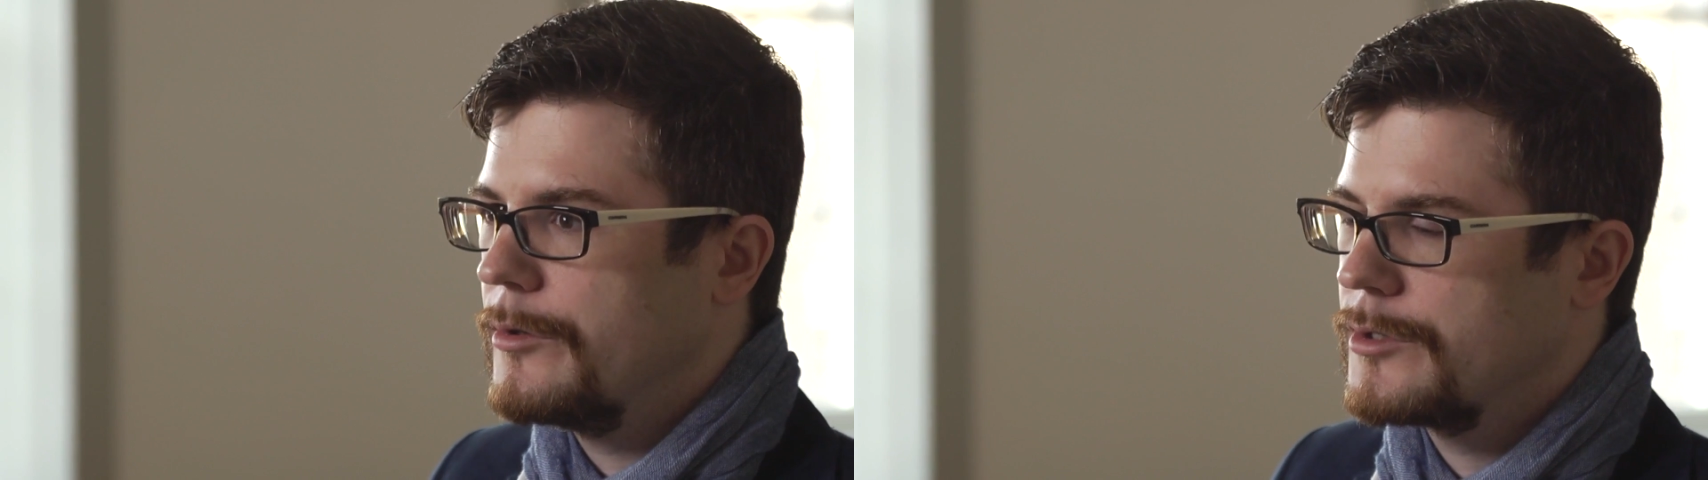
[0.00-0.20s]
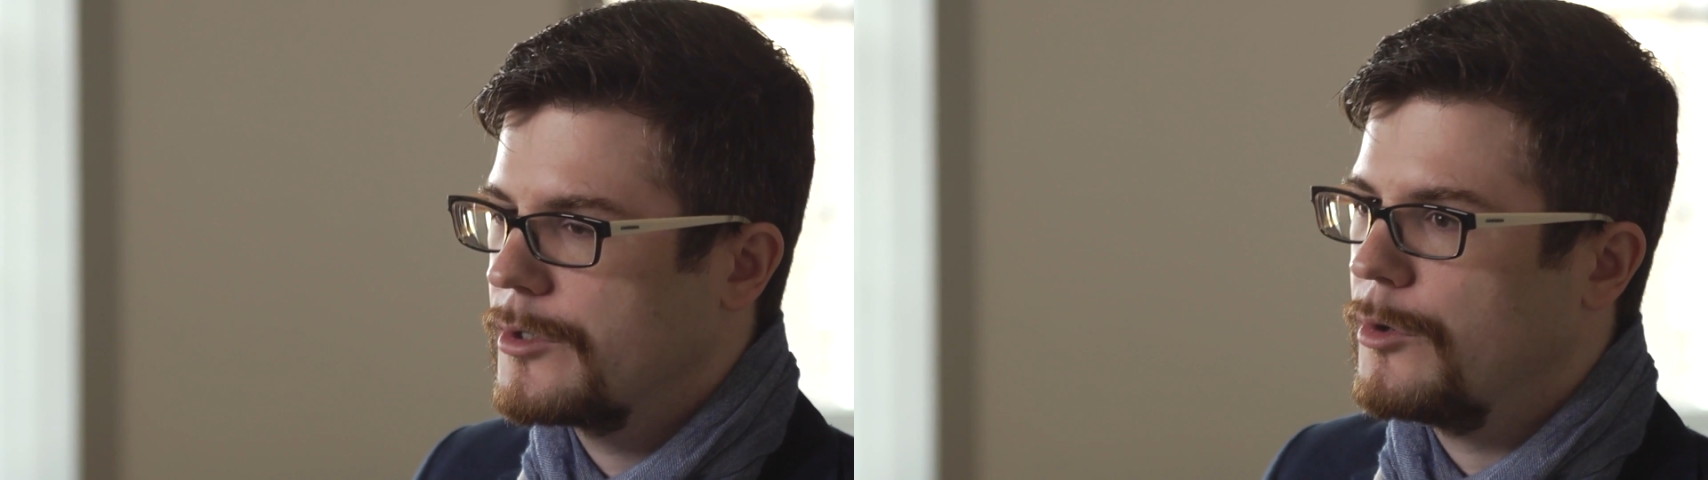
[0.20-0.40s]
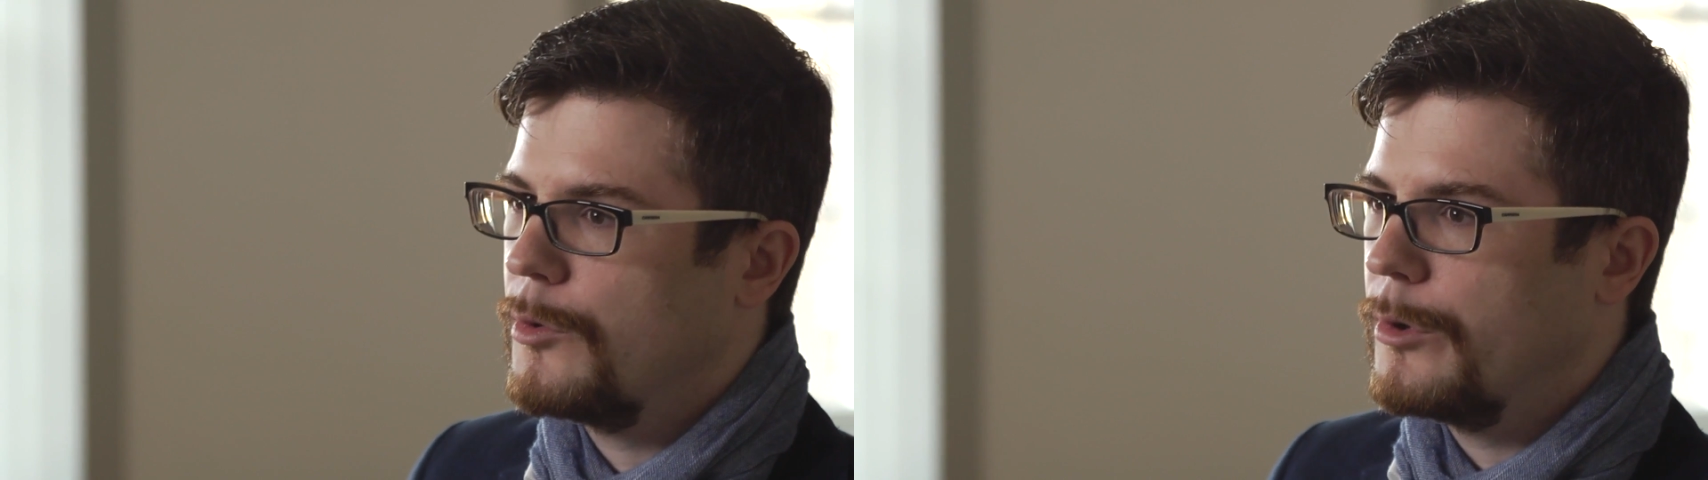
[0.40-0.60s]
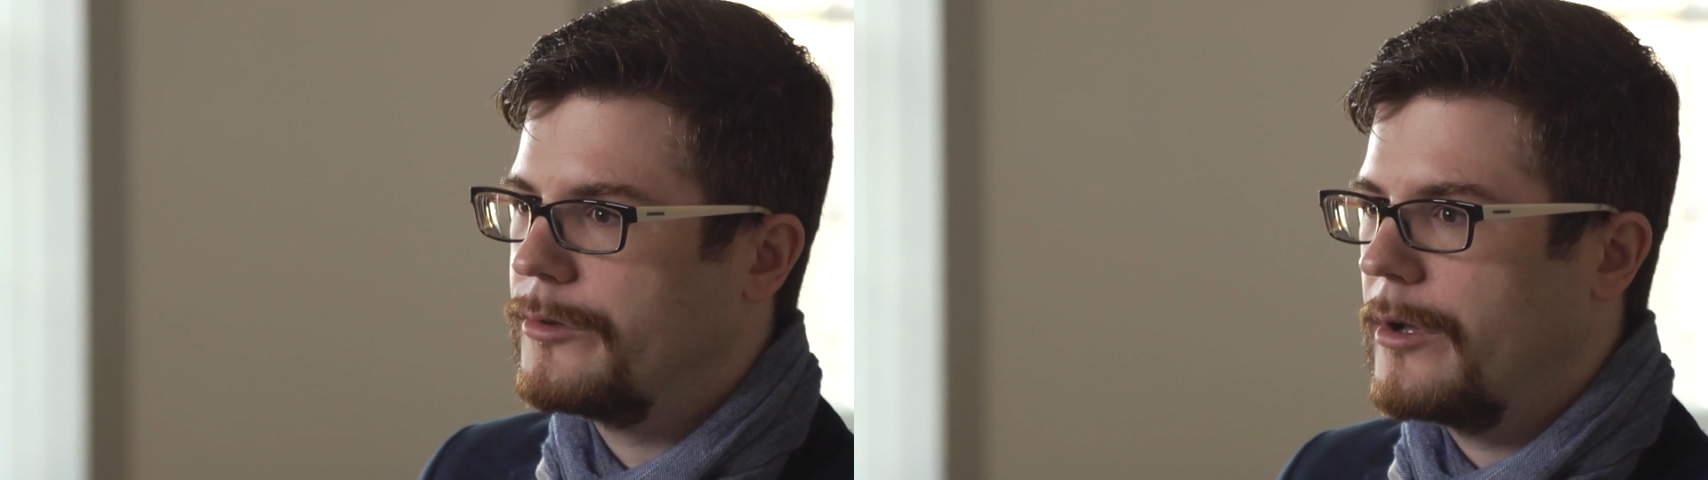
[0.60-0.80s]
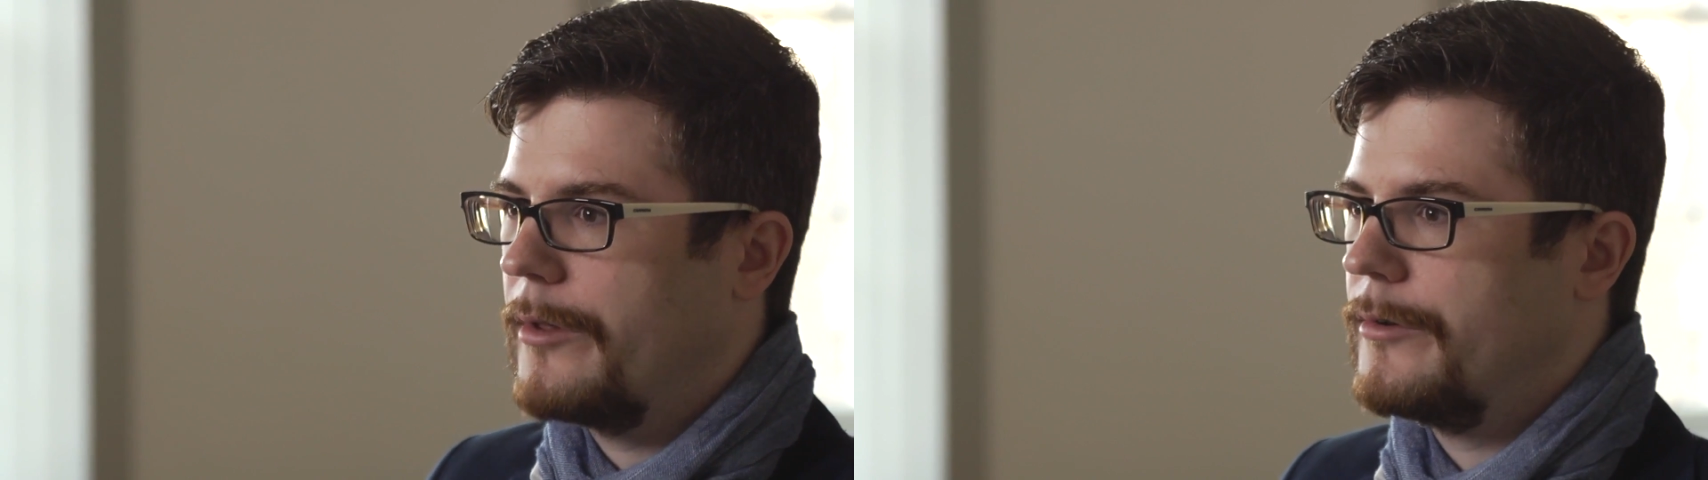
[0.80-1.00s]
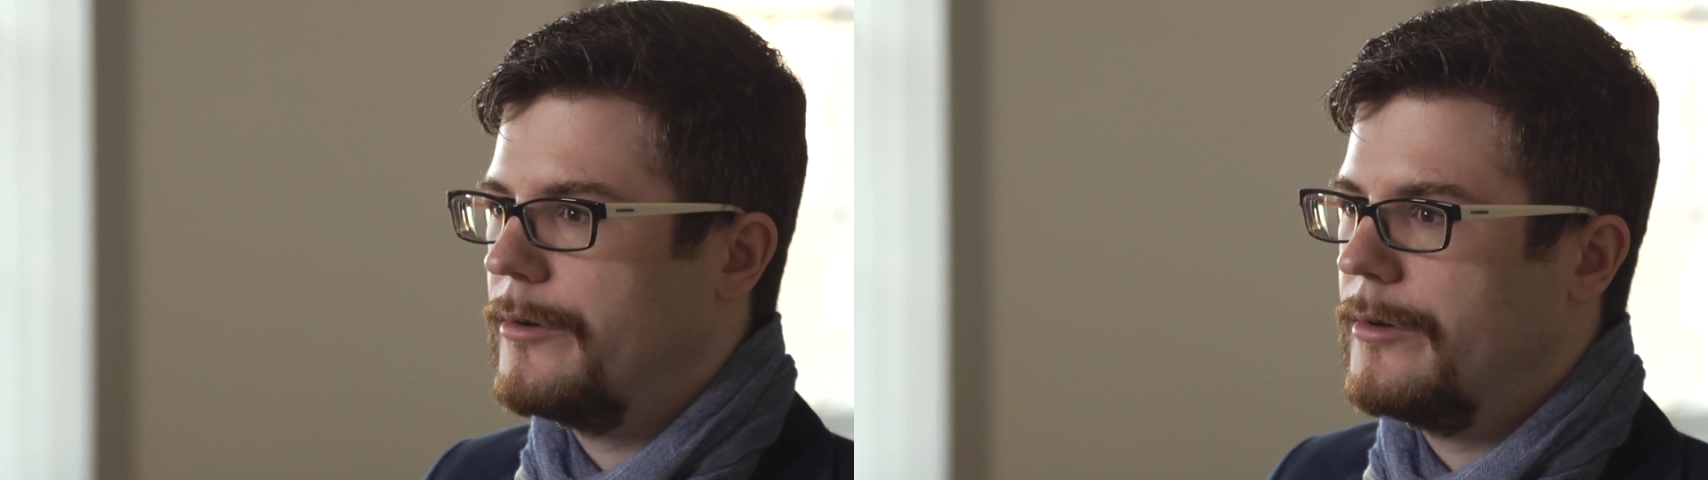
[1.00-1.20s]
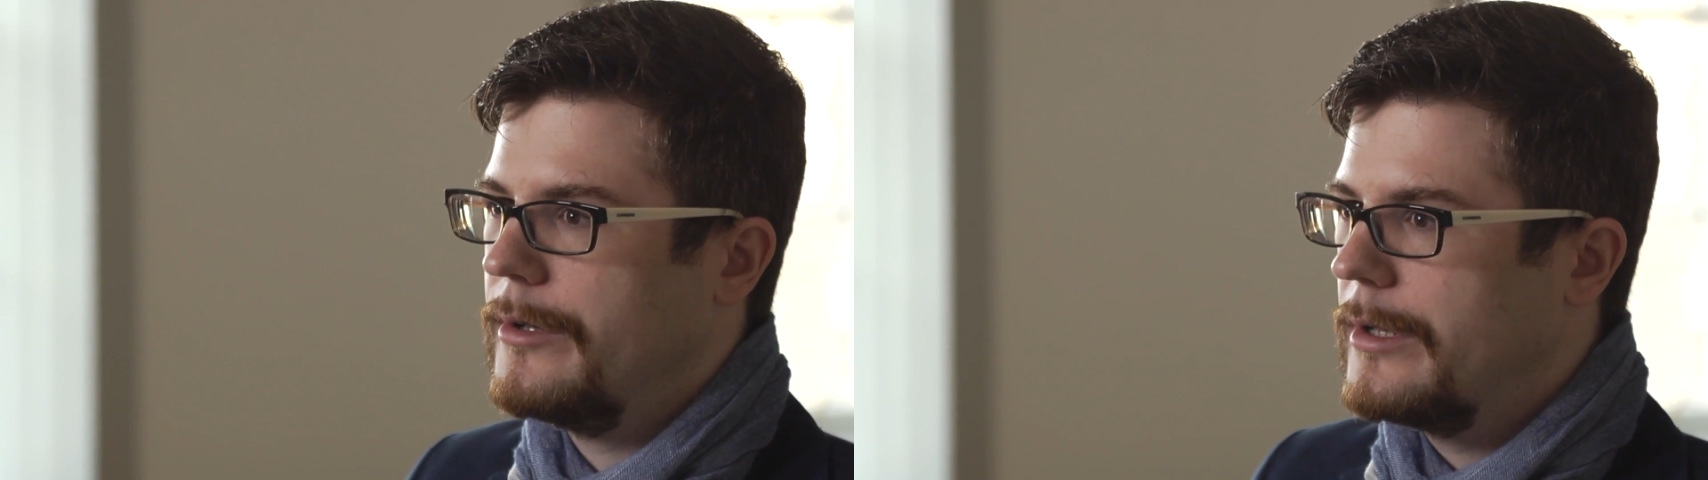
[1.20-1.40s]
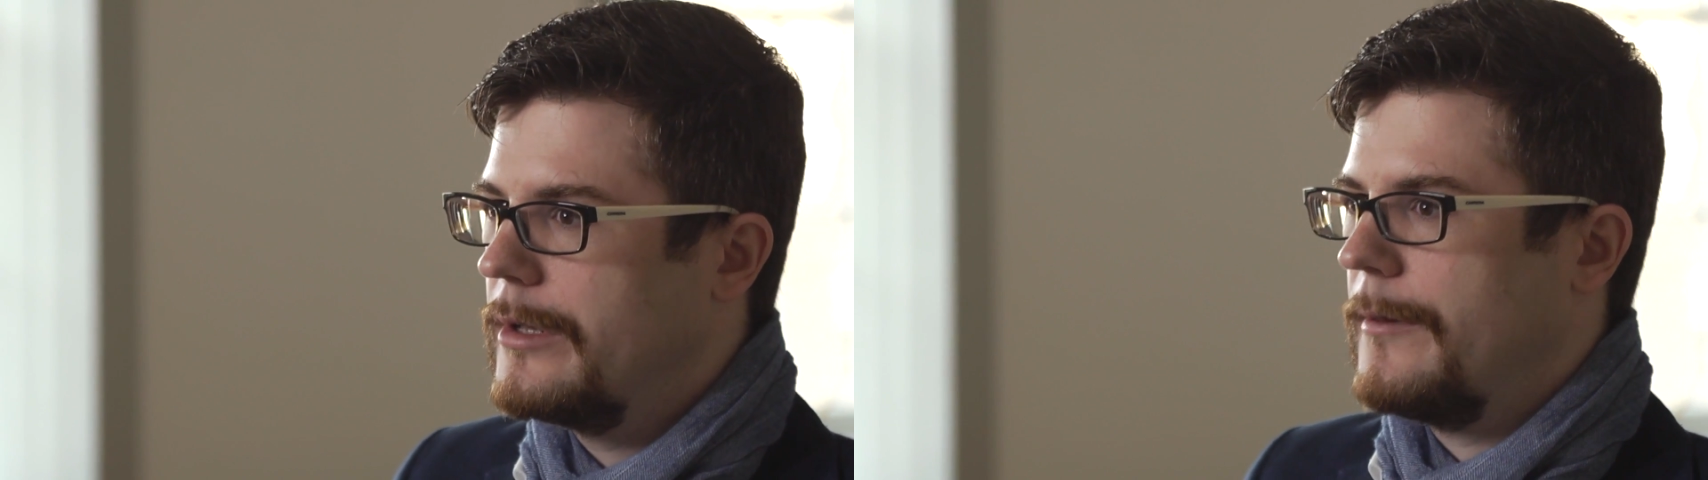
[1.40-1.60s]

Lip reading: use or what other